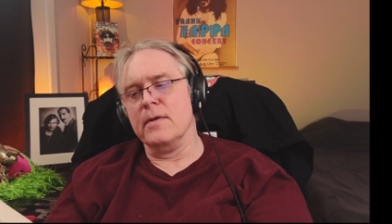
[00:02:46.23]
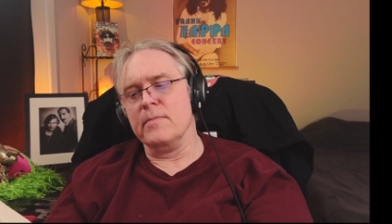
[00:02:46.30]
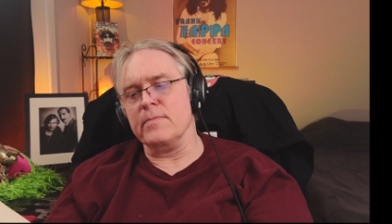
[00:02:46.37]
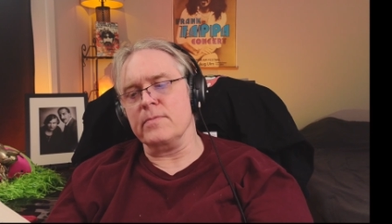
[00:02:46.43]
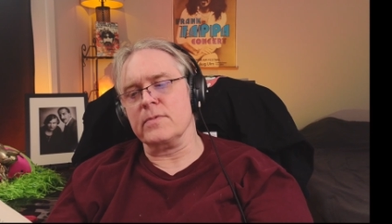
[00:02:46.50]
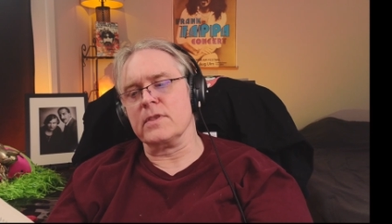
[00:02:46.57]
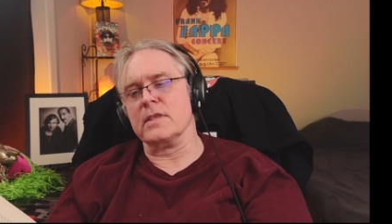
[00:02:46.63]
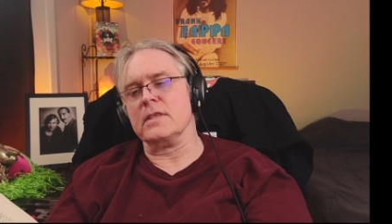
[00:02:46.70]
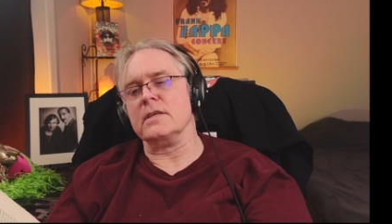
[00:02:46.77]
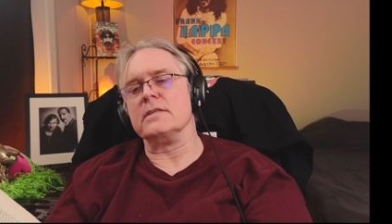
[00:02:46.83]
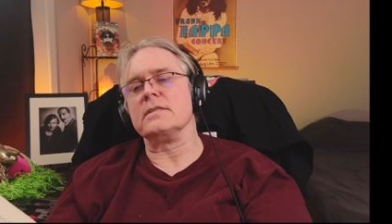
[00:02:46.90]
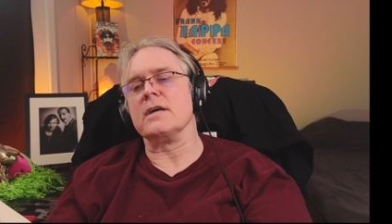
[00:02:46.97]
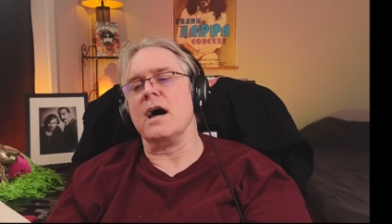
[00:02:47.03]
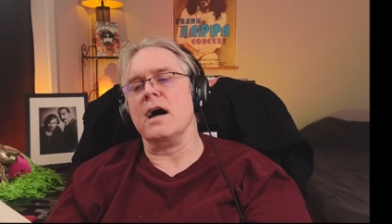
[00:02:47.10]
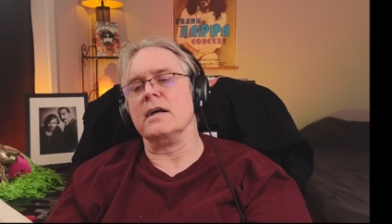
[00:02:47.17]

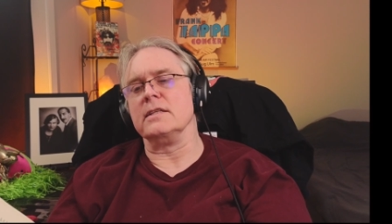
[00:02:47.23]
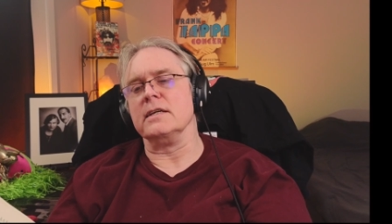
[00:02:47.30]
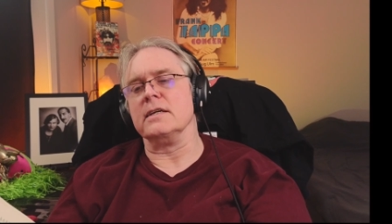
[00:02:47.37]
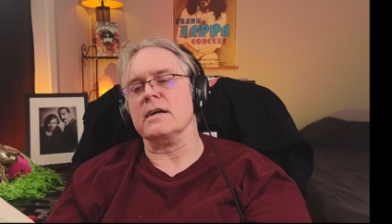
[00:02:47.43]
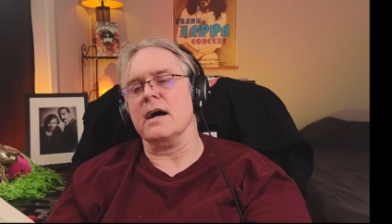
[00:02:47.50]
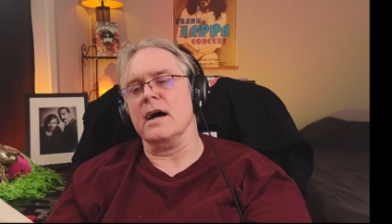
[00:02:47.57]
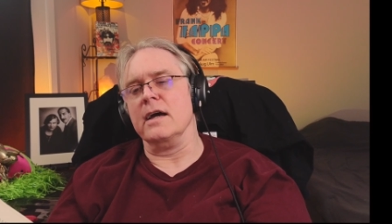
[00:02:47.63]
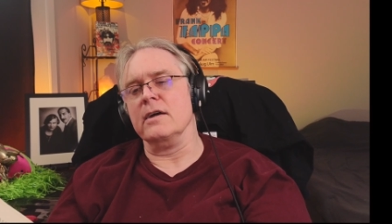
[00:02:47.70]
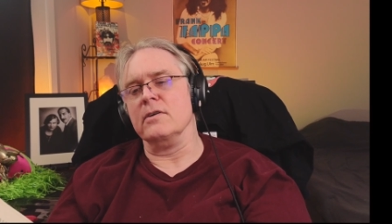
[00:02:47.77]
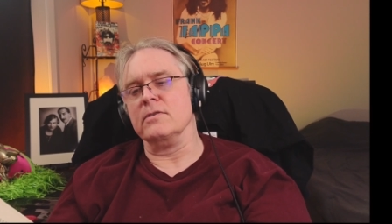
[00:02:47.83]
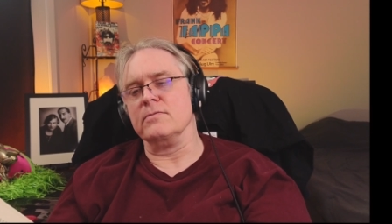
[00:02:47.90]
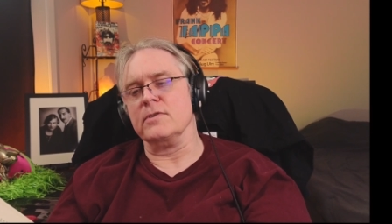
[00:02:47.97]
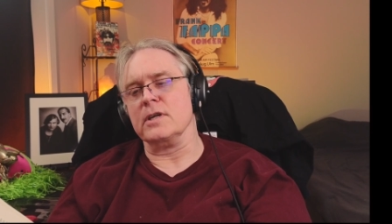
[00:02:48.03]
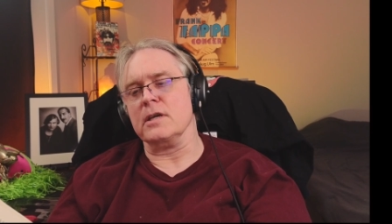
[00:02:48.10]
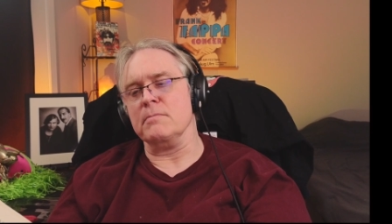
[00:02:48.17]
this Hardy guy on
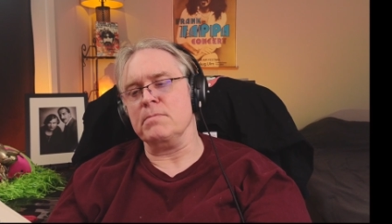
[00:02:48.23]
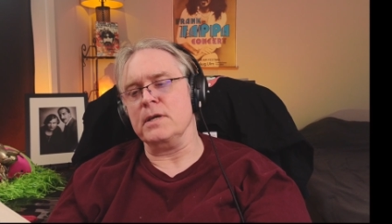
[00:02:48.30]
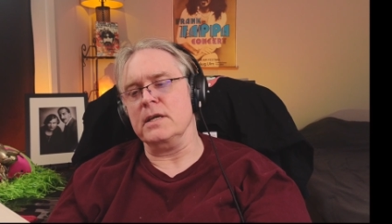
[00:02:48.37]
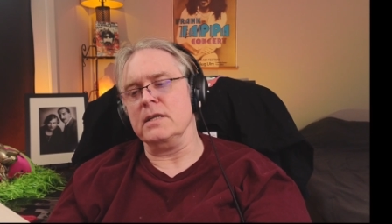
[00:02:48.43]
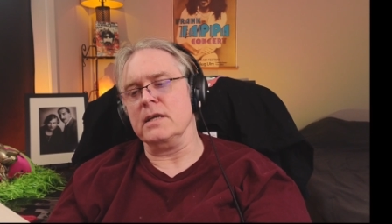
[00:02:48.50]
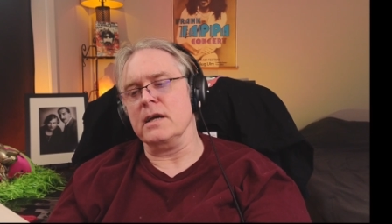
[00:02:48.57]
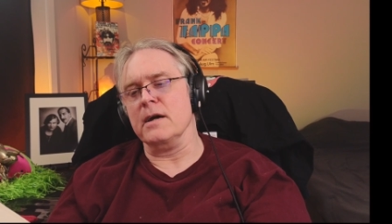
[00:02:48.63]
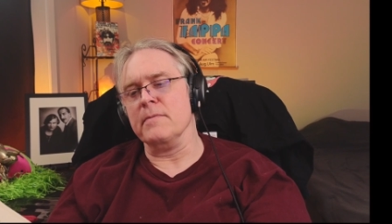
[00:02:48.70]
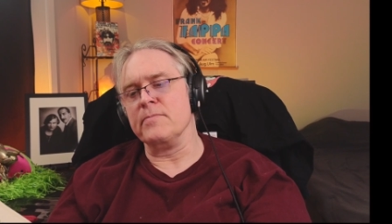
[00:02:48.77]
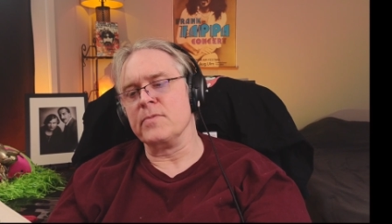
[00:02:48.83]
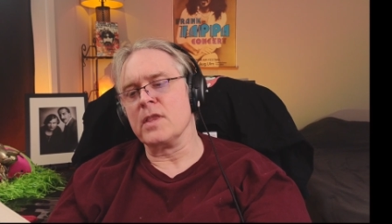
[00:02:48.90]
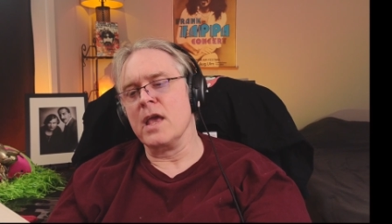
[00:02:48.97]
Wikipedia